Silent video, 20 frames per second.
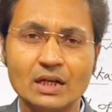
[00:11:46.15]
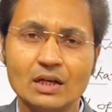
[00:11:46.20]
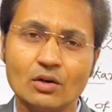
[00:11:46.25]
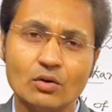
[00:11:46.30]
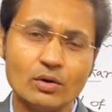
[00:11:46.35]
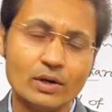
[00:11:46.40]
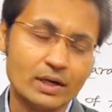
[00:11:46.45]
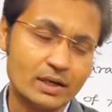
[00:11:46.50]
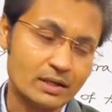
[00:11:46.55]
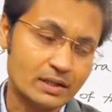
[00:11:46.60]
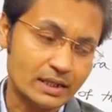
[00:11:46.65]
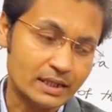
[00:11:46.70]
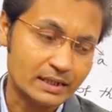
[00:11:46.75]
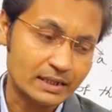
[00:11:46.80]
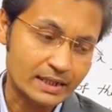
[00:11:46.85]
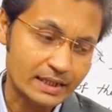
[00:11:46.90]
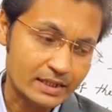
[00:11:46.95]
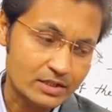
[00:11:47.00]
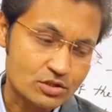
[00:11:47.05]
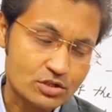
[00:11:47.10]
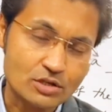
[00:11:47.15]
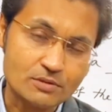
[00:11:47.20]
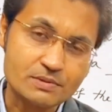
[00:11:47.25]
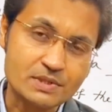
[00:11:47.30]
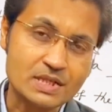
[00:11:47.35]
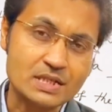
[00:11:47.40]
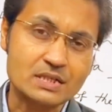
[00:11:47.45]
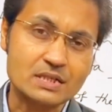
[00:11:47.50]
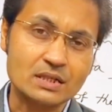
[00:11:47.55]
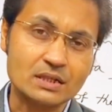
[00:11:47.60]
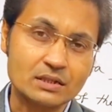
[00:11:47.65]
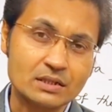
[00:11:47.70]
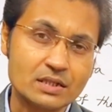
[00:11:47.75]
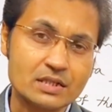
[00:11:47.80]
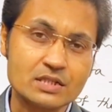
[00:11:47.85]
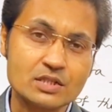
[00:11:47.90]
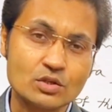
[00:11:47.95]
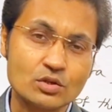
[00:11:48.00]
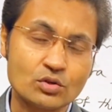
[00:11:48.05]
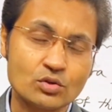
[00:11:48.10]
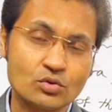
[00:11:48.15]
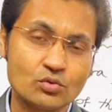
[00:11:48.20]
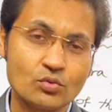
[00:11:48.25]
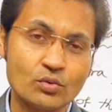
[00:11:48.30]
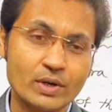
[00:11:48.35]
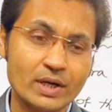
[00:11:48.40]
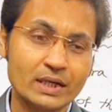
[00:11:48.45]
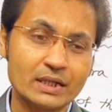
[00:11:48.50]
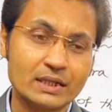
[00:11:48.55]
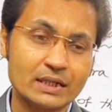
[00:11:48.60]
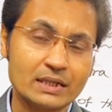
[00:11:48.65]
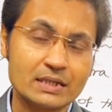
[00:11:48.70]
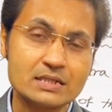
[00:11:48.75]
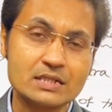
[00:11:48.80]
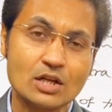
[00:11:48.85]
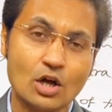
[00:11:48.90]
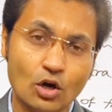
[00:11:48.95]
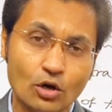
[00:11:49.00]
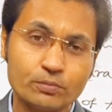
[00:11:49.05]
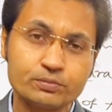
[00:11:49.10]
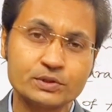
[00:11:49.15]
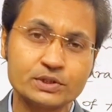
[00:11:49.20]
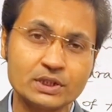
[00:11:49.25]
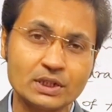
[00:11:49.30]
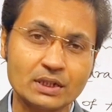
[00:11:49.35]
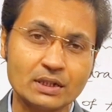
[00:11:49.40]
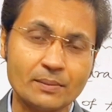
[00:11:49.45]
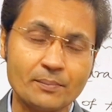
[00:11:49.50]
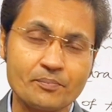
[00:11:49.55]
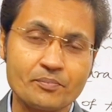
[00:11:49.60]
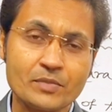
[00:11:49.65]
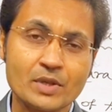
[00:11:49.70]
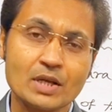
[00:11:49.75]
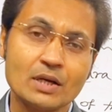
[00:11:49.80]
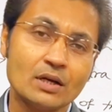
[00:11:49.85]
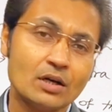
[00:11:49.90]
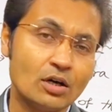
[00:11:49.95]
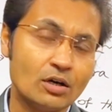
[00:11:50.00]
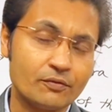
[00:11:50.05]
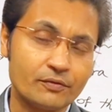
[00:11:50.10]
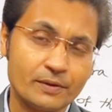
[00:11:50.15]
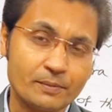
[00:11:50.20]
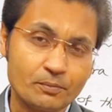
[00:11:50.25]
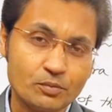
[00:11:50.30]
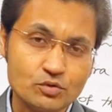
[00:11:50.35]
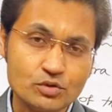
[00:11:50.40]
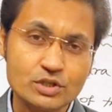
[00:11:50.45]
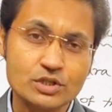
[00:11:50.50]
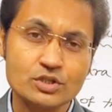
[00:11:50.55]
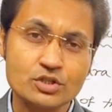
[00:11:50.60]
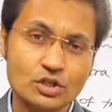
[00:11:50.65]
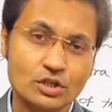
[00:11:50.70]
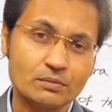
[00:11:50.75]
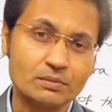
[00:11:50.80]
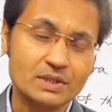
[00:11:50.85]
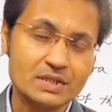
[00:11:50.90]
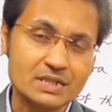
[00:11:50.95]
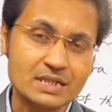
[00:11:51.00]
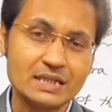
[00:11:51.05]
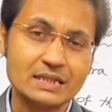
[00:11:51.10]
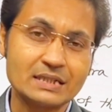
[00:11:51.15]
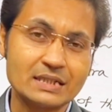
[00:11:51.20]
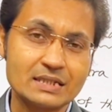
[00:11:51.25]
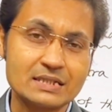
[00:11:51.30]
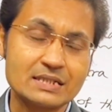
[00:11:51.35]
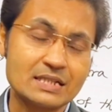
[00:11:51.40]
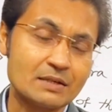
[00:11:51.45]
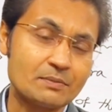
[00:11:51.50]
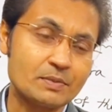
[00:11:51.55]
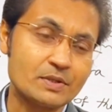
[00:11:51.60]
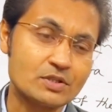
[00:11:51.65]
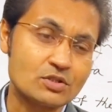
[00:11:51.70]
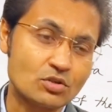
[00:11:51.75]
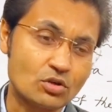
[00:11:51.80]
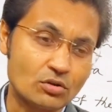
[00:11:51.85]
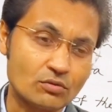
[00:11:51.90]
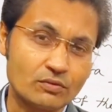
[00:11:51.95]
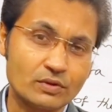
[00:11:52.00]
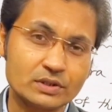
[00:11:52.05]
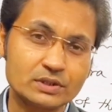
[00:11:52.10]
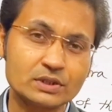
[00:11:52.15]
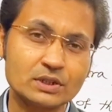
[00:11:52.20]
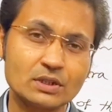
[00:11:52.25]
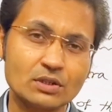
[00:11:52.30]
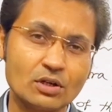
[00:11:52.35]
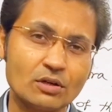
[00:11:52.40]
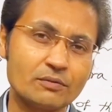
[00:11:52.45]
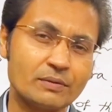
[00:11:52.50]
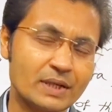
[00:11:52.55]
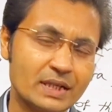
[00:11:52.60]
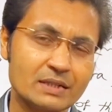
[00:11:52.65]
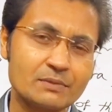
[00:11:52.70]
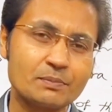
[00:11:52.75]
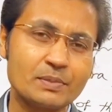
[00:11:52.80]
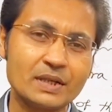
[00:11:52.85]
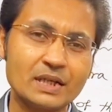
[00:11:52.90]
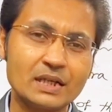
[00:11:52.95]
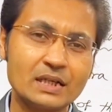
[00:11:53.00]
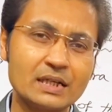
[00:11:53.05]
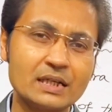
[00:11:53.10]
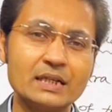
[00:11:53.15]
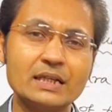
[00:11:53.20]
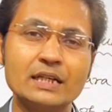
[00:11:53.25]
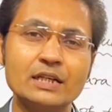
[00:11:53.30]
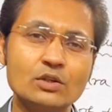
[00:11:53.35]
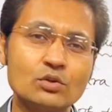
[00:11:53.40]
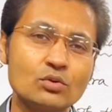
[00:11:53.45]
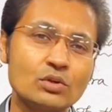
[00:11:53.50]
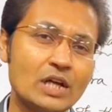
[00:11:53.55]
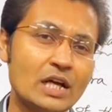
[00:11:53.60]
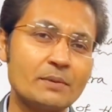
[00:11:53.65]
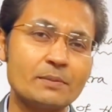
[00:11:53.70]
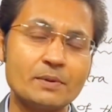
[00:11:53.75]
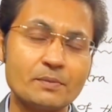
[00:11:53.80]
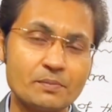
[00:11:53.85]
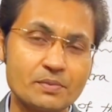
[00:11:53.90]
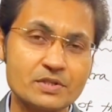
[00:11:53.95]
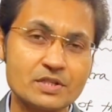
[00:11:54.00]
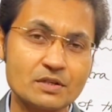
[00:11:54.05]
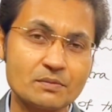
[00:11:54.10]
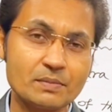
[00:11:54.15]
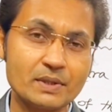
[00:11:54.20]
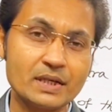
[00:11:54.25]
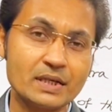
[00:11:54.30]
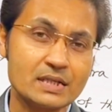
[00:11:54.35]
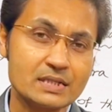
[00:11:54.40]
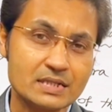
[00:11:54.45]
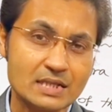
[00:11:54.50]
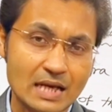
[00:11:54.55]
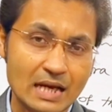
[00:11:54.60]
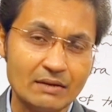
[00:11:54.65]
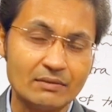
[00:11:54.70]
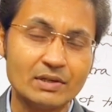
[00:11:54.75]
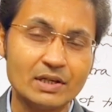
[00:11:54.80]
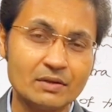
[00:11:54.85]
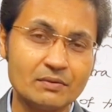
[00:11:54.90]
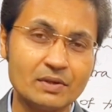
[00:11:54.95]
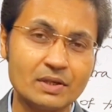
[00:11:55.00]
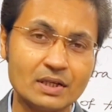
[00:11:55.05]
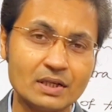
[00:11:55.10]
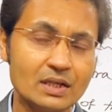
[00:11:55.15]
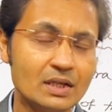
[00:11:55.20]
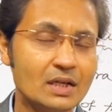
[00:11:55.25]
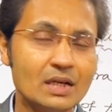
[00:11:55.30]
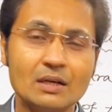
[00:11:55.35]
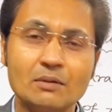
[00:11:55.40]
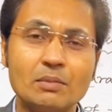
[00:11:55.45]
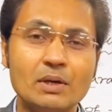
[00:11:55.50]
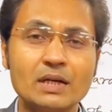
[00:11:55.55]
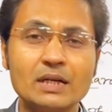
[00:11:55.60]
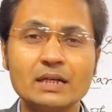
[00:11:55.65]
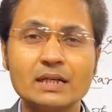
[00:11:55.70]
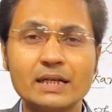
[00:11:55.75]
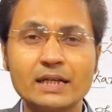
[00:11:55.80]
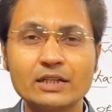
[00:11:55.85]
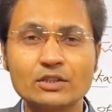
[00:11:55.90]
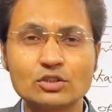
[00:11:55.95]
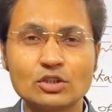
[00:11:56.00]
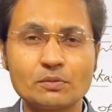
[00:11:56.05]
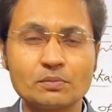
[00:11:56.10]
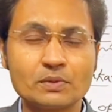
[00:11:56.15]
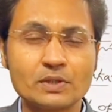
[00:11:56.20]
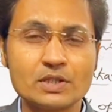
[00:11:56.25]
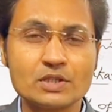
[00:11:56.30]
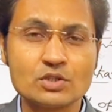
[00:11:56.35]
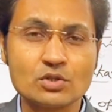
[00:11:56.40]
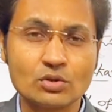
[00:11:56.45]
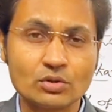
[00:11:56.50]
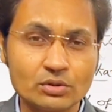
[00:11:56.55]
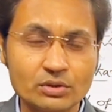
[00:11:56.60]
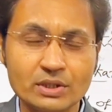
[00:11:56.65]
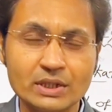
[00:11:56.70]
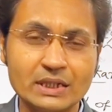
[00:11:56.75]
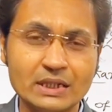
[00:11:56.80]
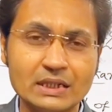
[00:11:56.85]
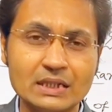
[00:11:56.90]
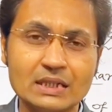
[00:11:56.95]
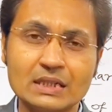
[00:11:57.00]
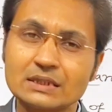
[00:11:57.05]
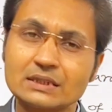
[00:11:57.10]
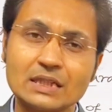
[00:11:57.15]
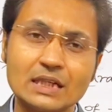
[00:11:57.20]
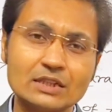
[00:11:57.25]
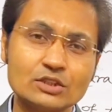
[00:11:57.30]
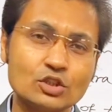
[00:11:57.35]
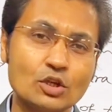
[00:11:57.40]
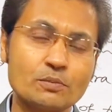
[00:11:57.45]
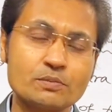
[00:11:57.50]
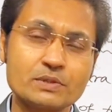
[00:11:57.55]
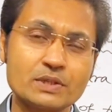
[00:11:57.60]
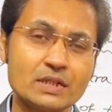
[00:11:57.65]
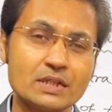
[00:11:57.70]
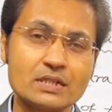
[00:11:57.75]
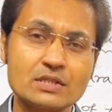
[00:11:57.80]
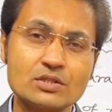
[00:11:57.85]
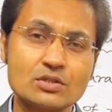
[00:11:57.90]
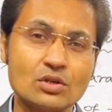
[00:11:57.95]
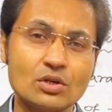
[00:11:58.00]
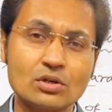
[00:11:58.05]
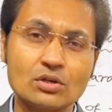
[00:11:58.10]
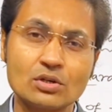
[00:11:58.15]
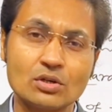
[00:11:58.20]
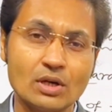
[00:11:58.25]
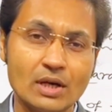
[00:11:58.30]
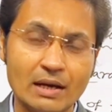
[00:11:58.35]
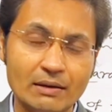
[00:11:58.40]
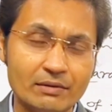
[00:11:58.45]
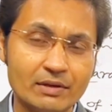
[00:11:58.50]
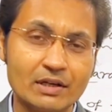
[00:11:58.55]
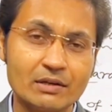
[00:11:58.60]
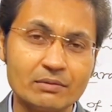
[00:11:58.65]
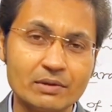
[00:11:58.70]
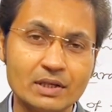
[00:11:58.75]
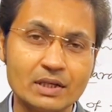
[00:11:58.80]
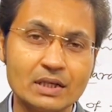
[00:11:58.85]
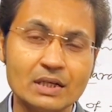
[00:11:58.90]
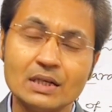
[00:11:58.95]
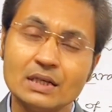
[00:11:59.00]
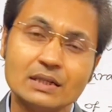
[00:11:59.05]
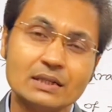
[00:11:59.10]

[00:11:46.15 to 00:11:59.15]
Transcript: where in case of Section 302, where there is the option of imposition of the sentence, that means conversion of death penalty into life imprisonment, is available, but in case of 303 such option is not available.